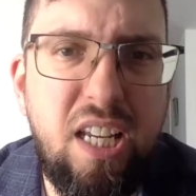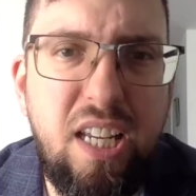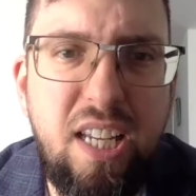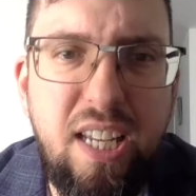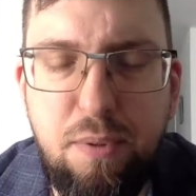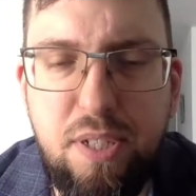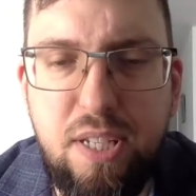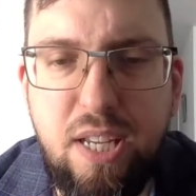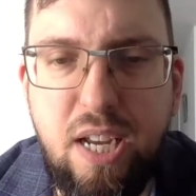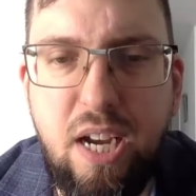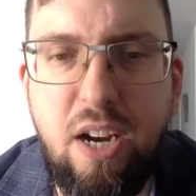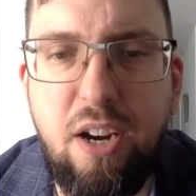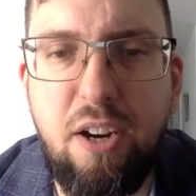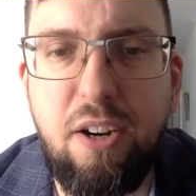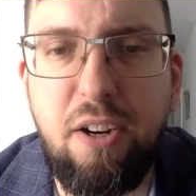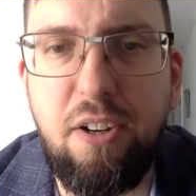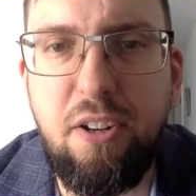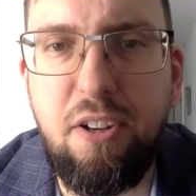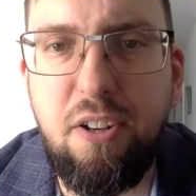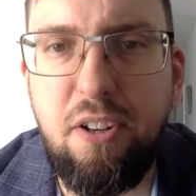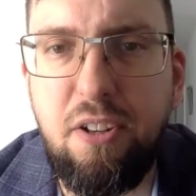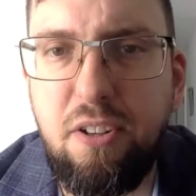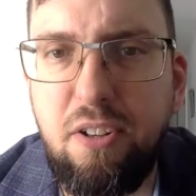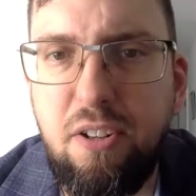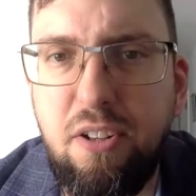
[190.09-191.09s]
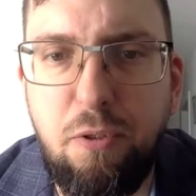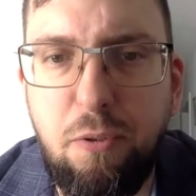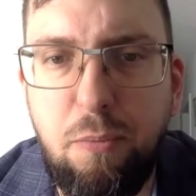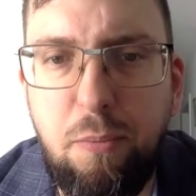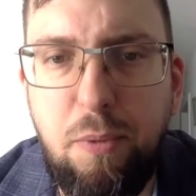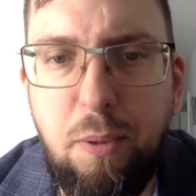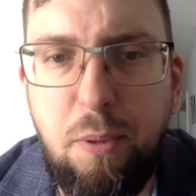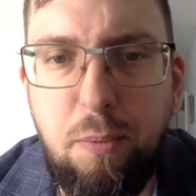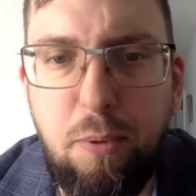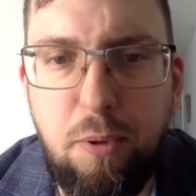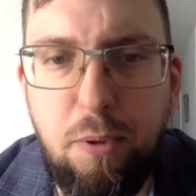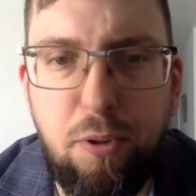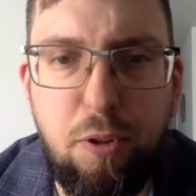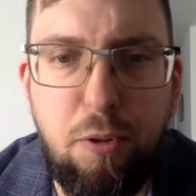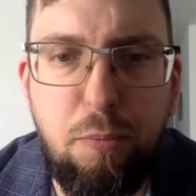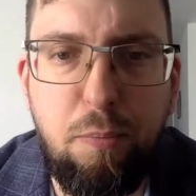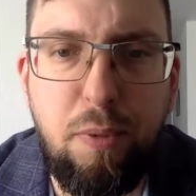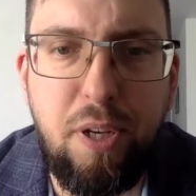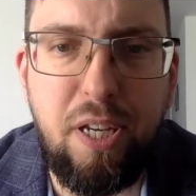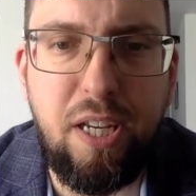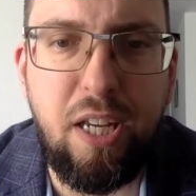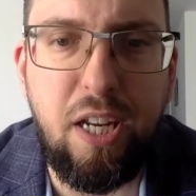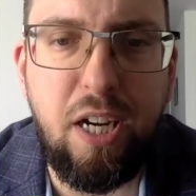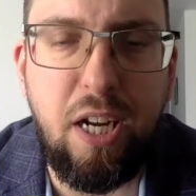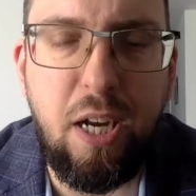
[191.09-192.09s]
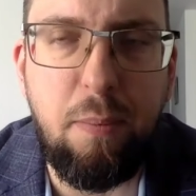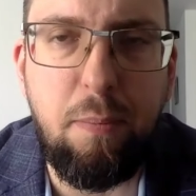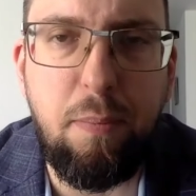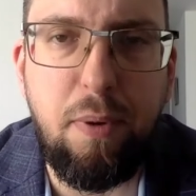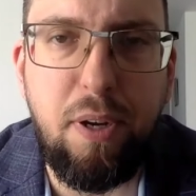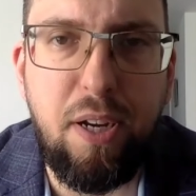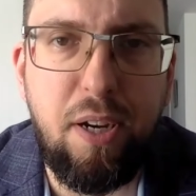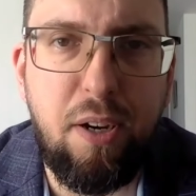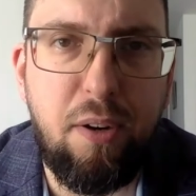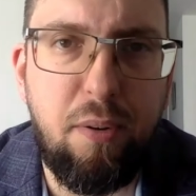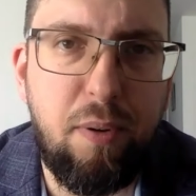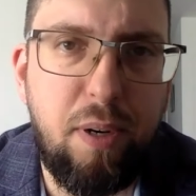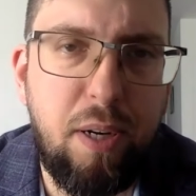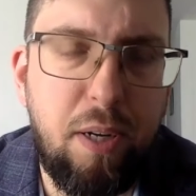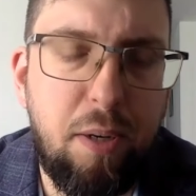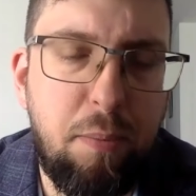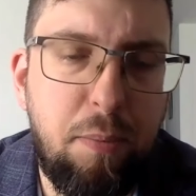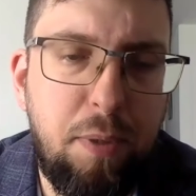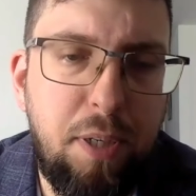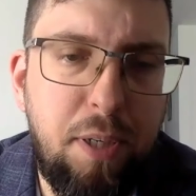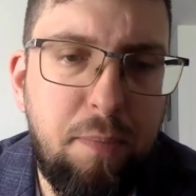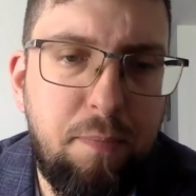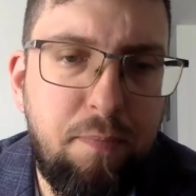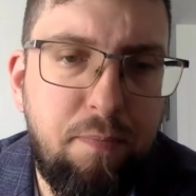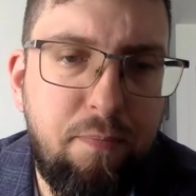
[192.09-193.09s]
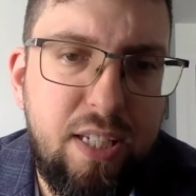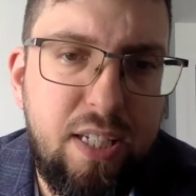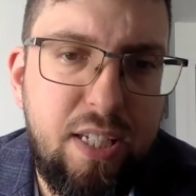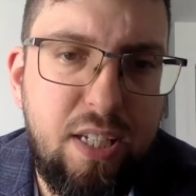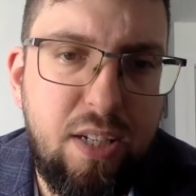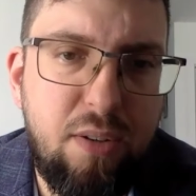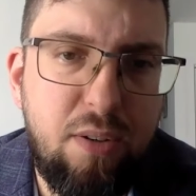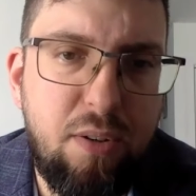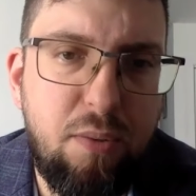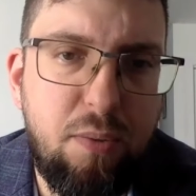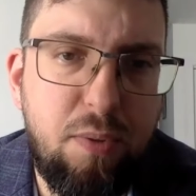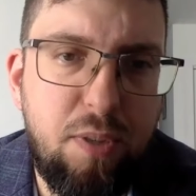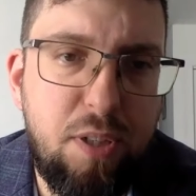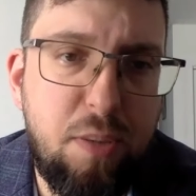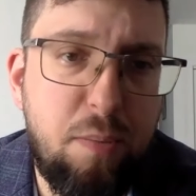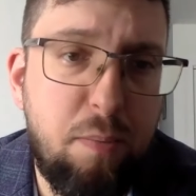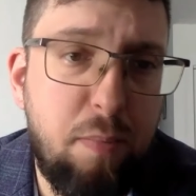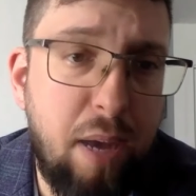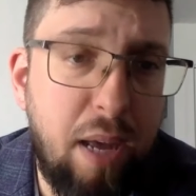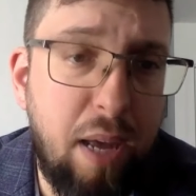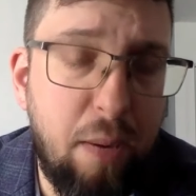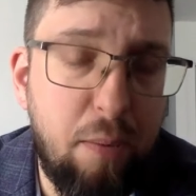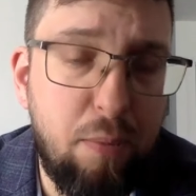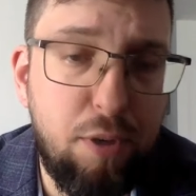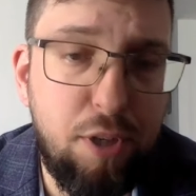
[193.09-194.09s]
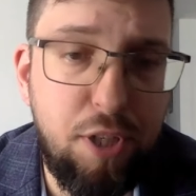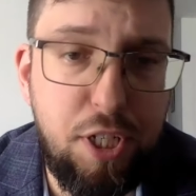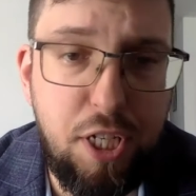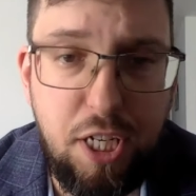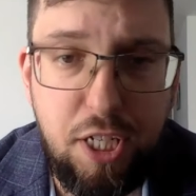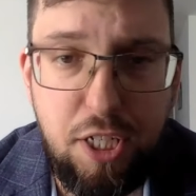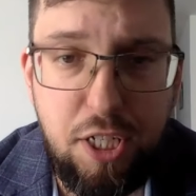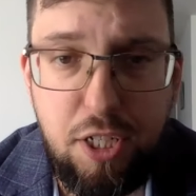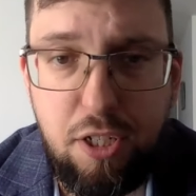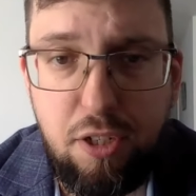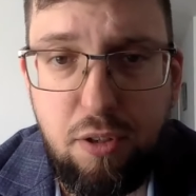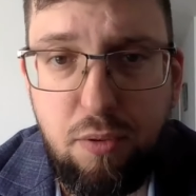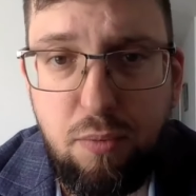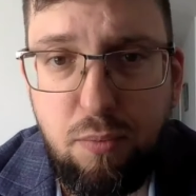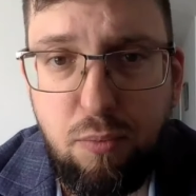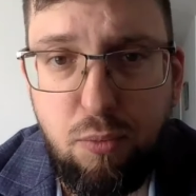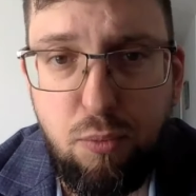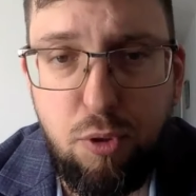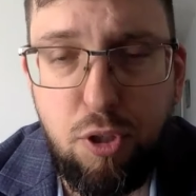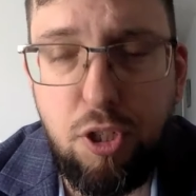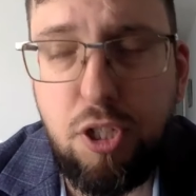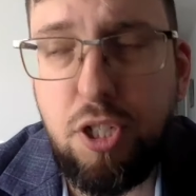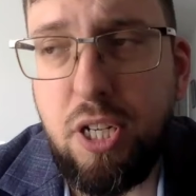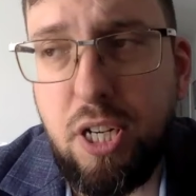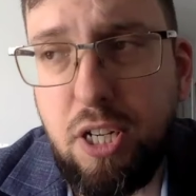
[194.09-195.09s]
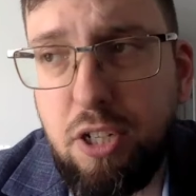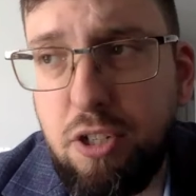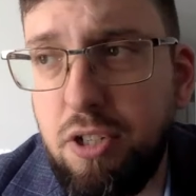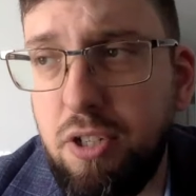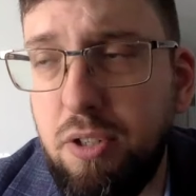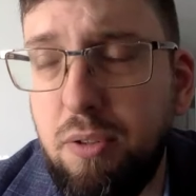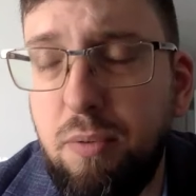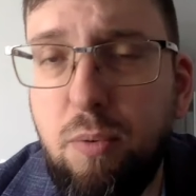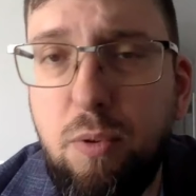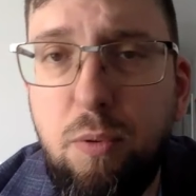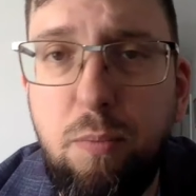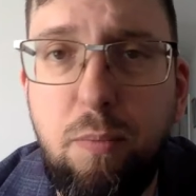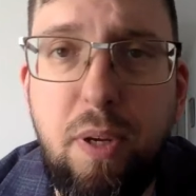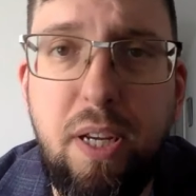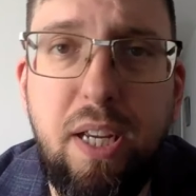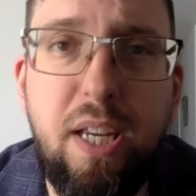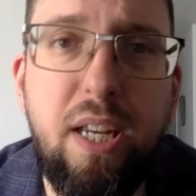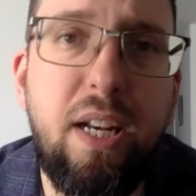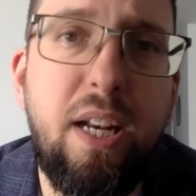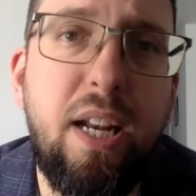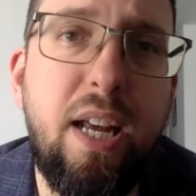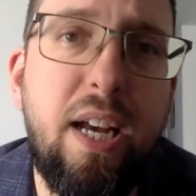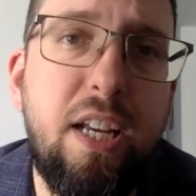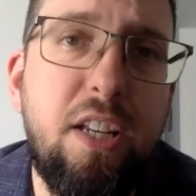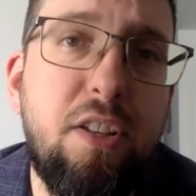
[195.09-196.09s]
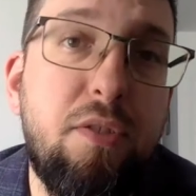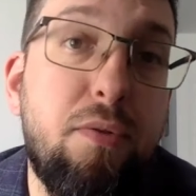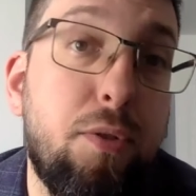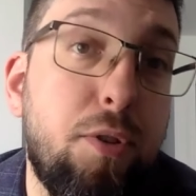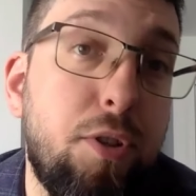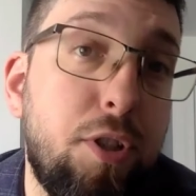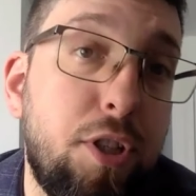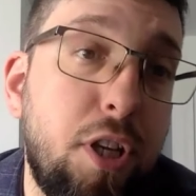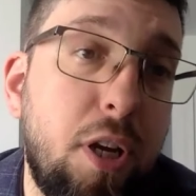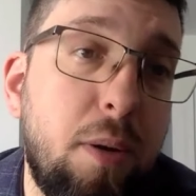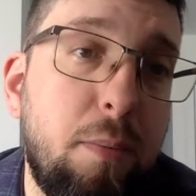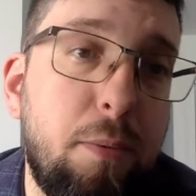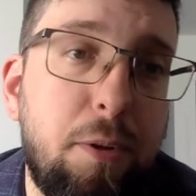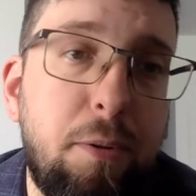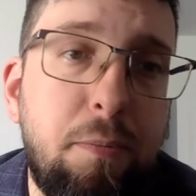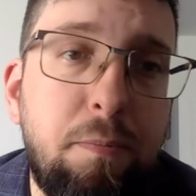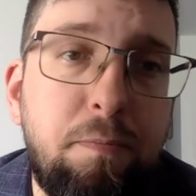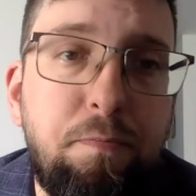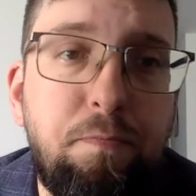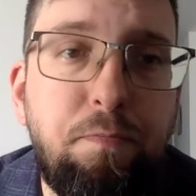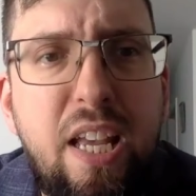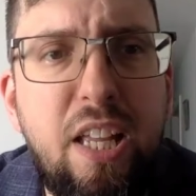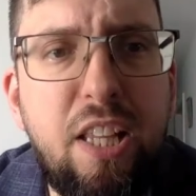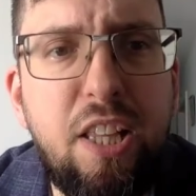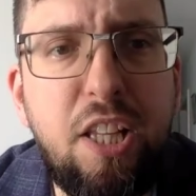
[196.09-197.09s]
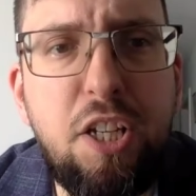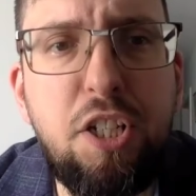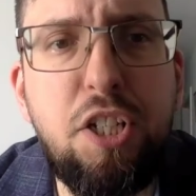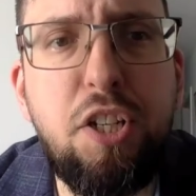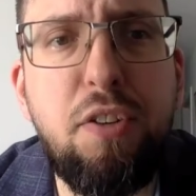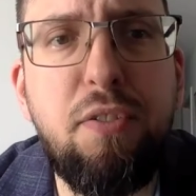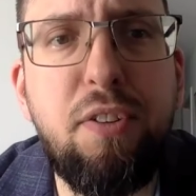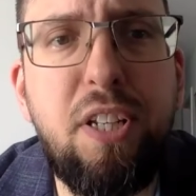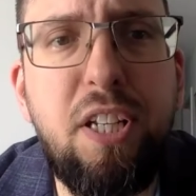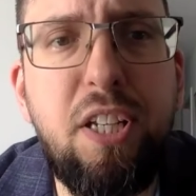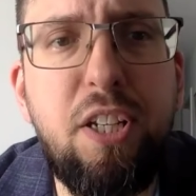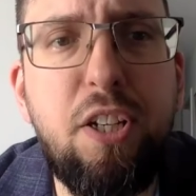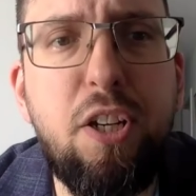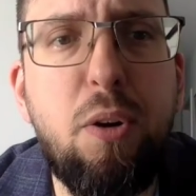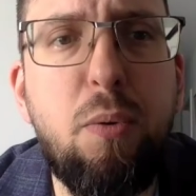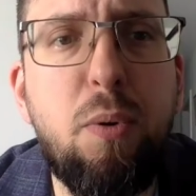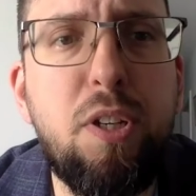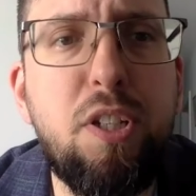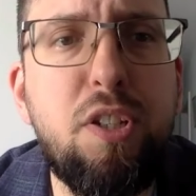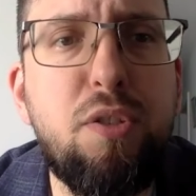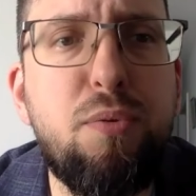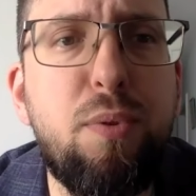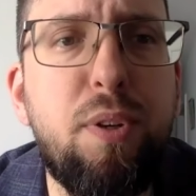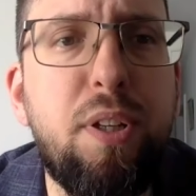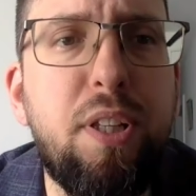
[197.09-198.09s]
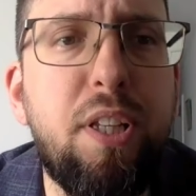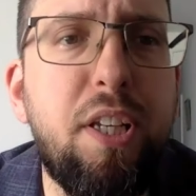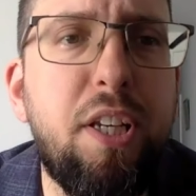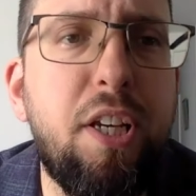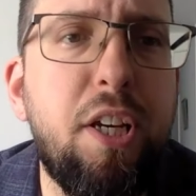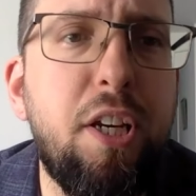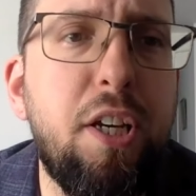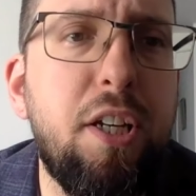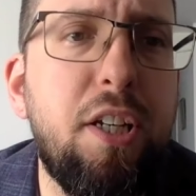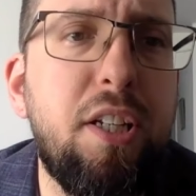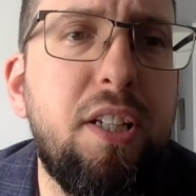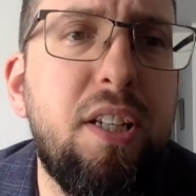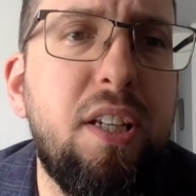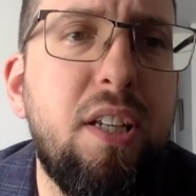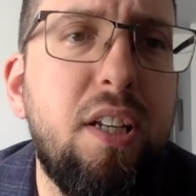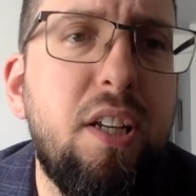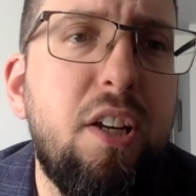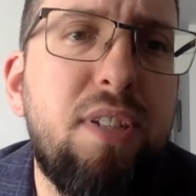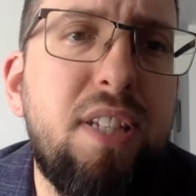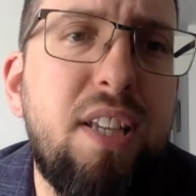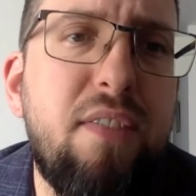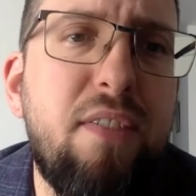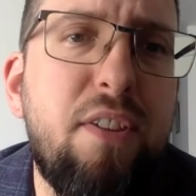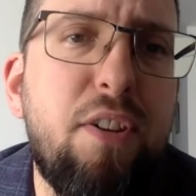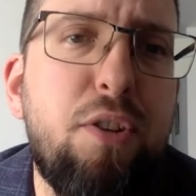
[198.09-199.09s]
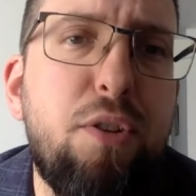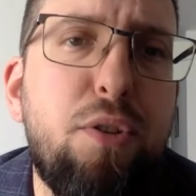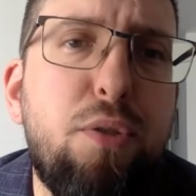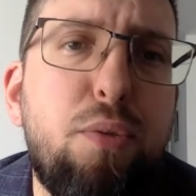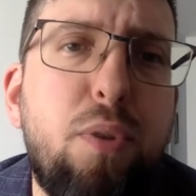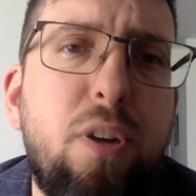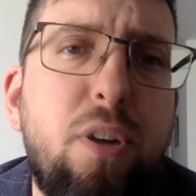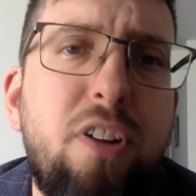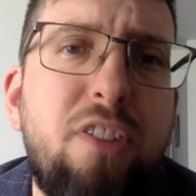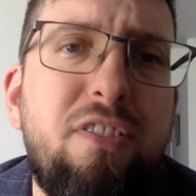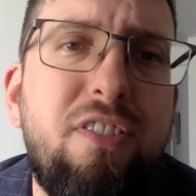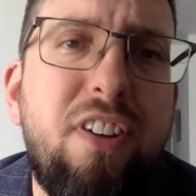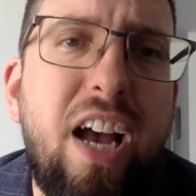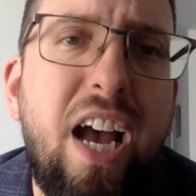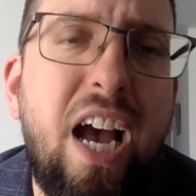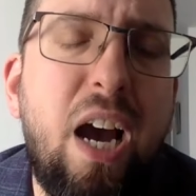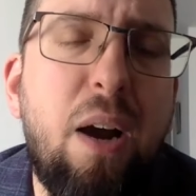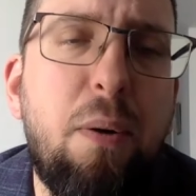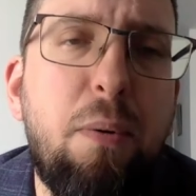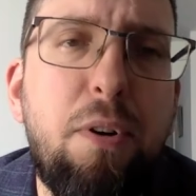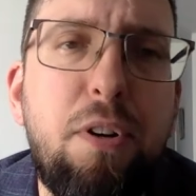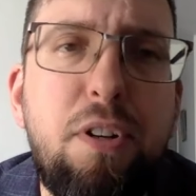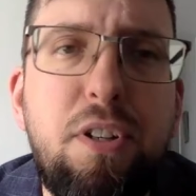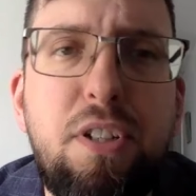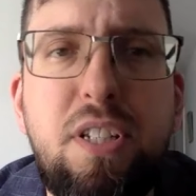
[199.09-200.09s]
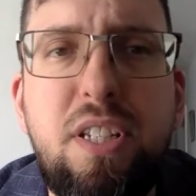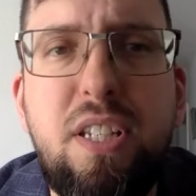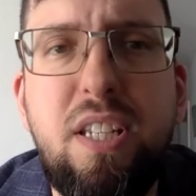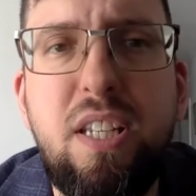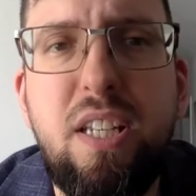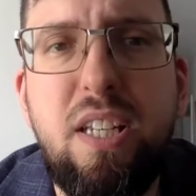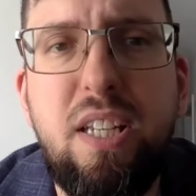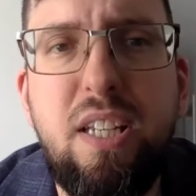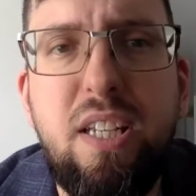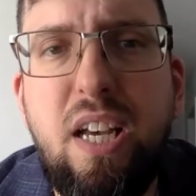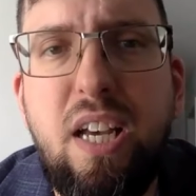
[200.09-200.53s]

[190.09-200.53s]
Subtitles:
It was hard for people to pick it up around me. So it was a bad projection, which actually would make it nice for summer. The longevity though was really good, 7 to 12 hours.